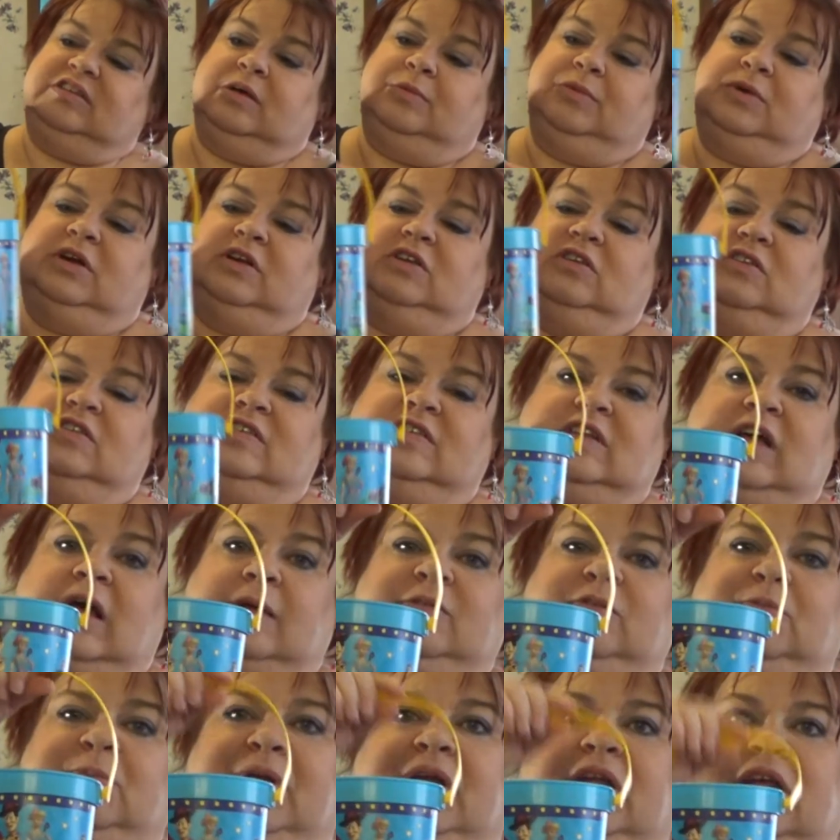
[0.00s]
I'm gonna
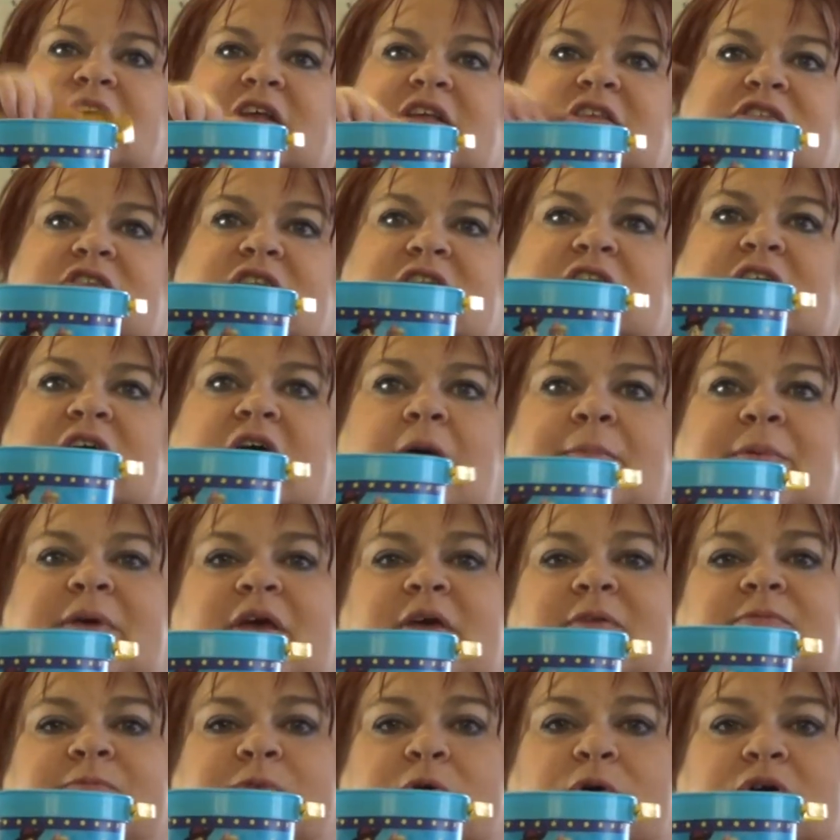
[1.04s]
stop spinning it so that hubby
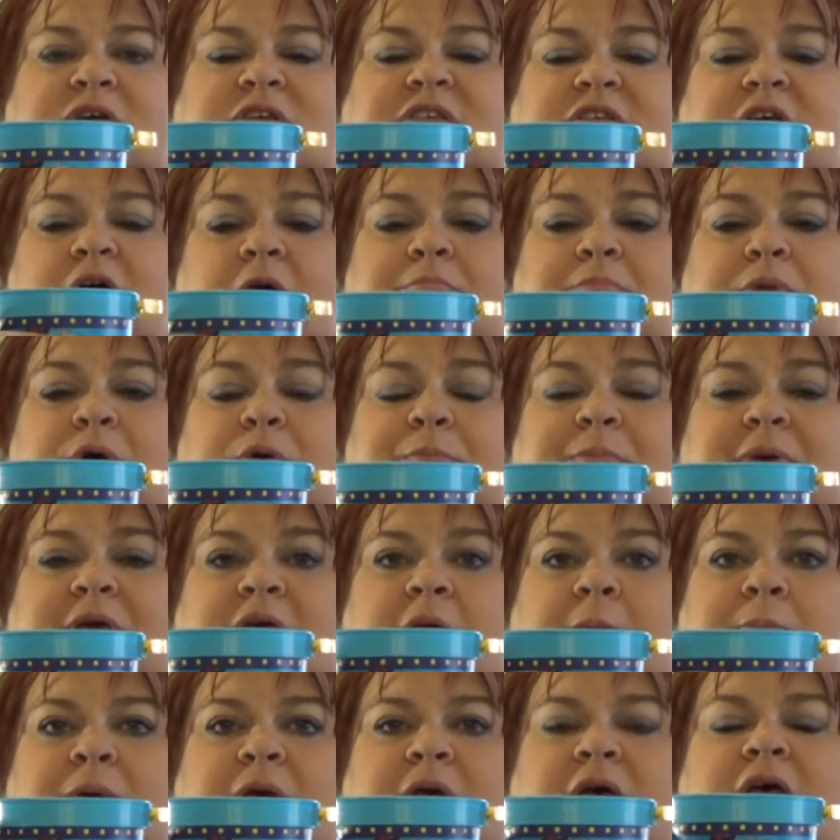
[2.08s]
can focus on Bo
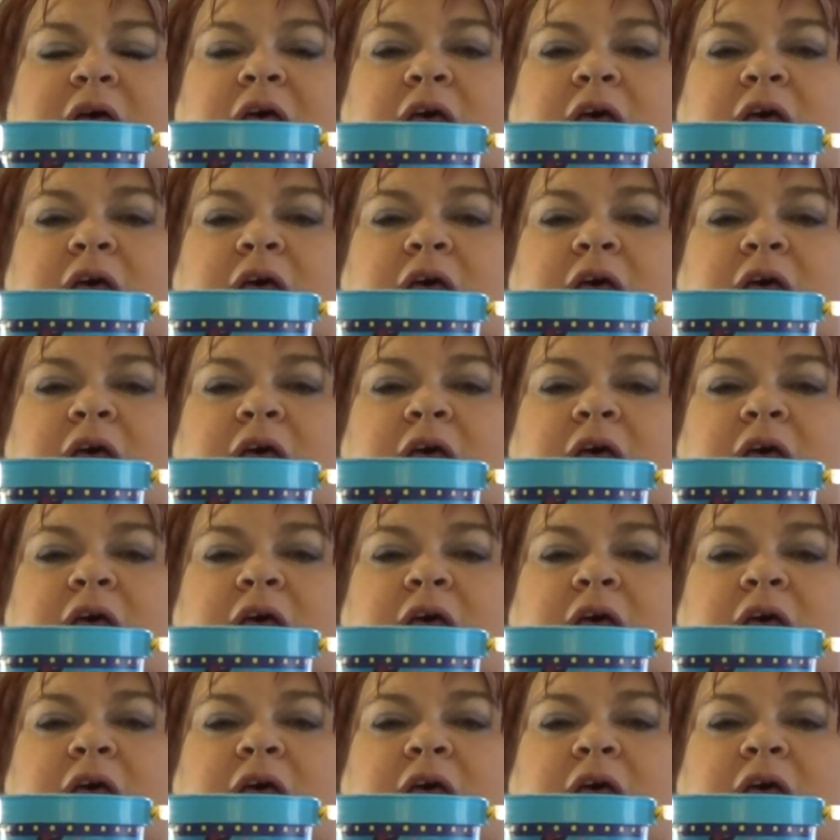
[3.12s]
Peep.